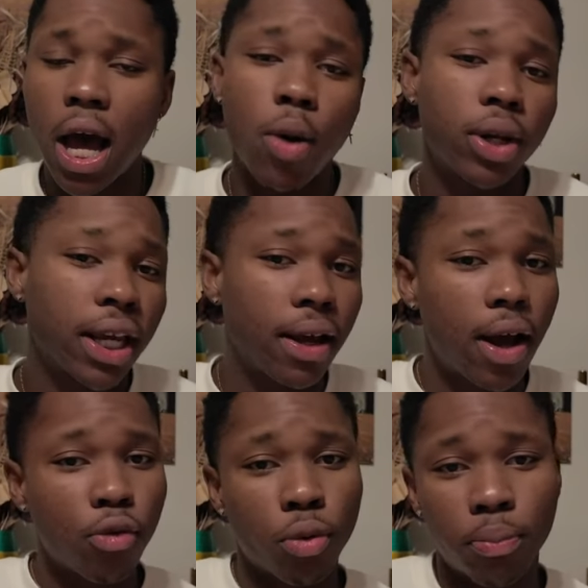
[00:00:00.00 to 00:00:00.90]
I would
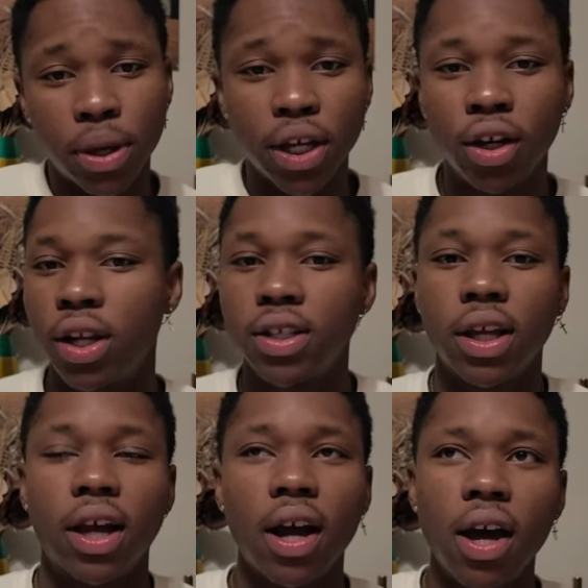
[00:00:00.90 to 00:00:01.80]
wear pink hoodies.
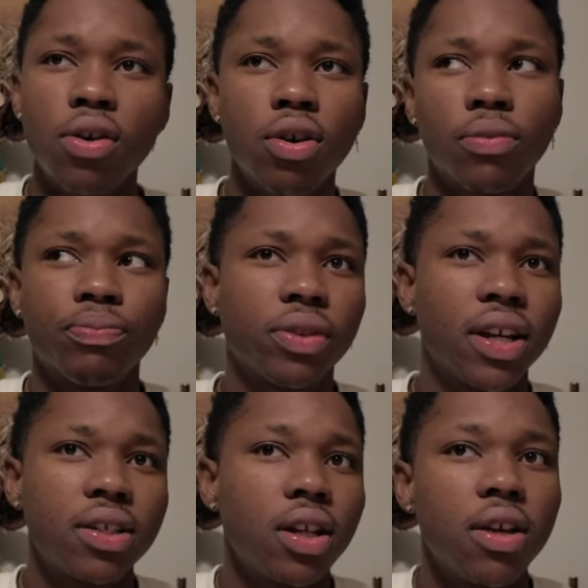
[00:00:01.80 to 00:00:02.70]
Like, I don't know,
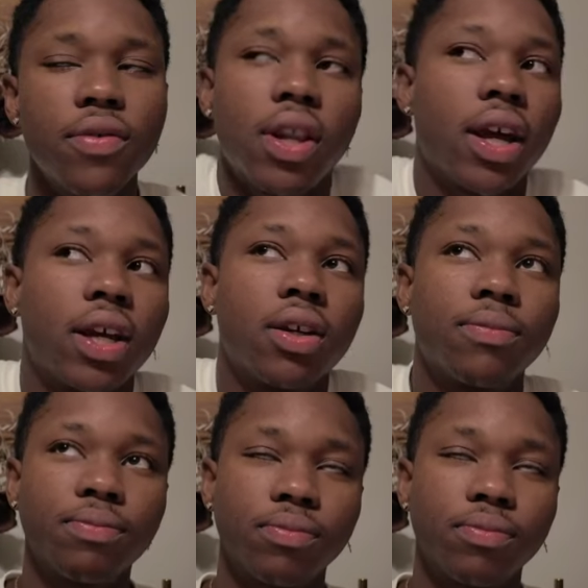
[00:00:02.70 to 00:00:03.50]
it's not even like